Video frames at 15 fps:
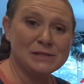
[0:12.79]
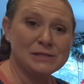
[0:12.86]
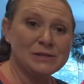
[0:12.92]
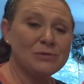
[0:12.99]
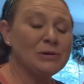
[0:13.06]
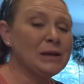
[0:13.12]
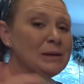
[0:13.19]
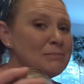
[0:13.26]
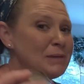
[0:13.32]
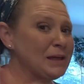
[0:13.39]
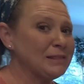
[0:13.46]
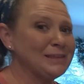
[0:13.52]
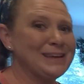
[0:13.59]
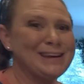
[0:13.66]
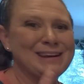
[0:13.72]
soaking
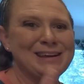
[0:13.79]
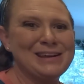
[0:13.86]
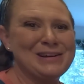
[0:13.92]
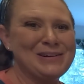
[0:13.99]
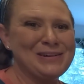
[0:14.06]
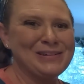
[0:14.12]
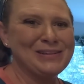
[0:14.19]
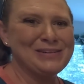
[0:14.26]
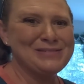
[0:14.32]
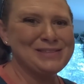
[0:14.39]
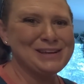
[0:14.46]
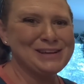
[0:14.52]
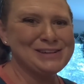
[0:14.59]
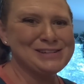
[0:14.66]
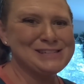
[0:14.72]
method and all of
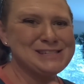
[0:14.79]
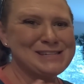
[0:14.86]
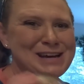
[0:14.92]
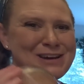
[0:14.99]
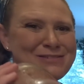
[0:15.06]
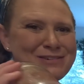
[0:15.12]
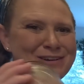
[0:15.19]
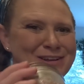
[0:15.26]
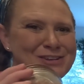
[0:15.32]
the good stuff.